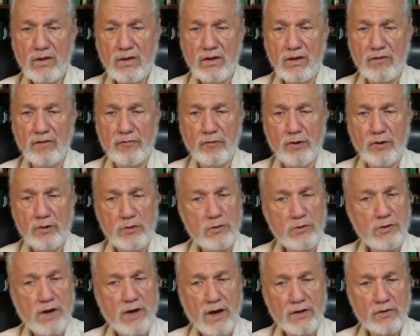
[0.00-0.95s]
if we do
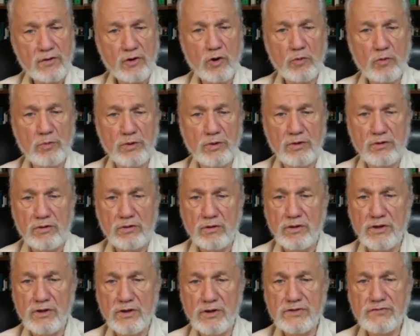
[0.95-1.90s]
not open to
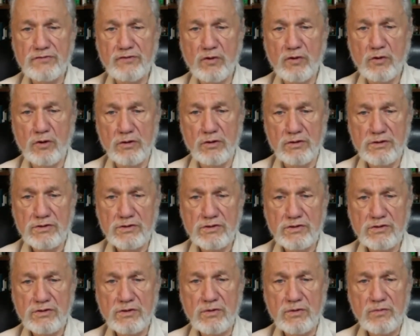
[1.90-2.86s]
this
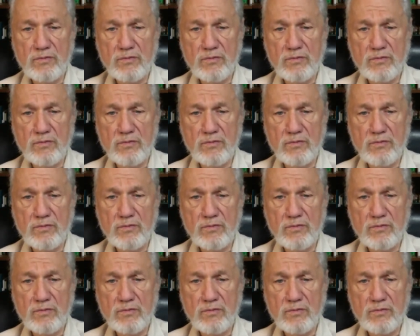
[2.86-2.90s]
force